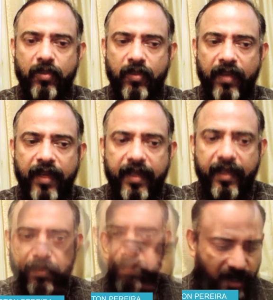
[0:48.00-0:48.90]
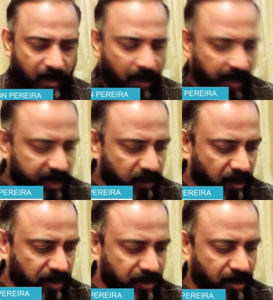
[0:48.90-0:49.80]
learn. Knowledge
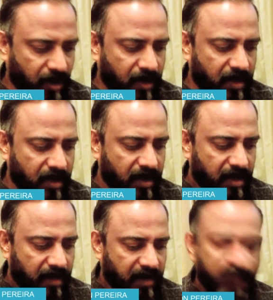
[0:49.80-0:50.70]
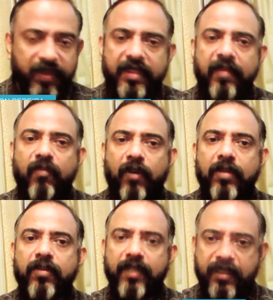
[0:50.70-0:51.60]
wants to talk, but wisdom
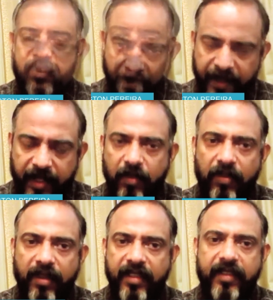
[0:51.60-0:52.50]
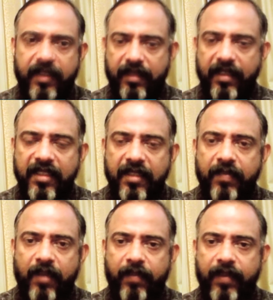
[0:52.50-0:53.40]
wants to listen. Be a good listener.
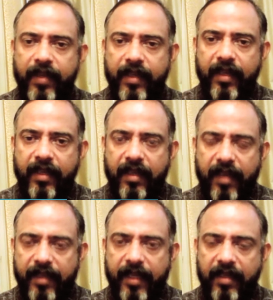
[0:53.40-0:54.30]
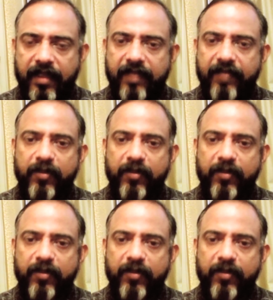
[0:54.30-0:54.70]
Listen properly. That will give you